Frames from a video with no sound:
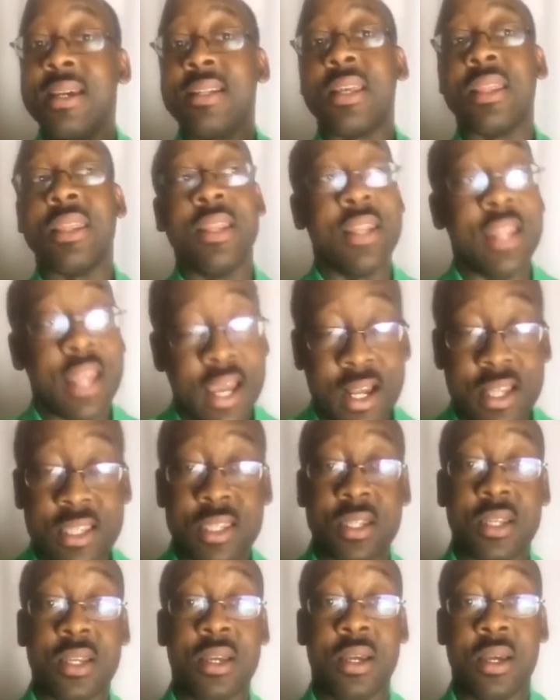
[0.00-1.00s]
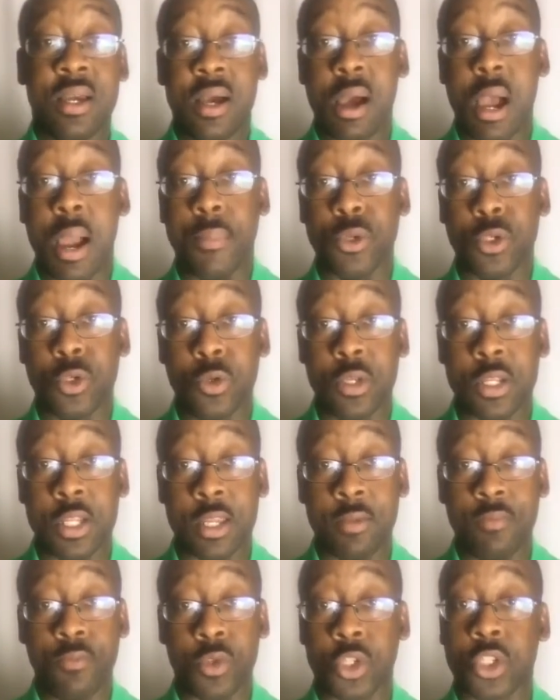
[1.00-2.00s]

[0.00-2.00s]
to the next opportunity,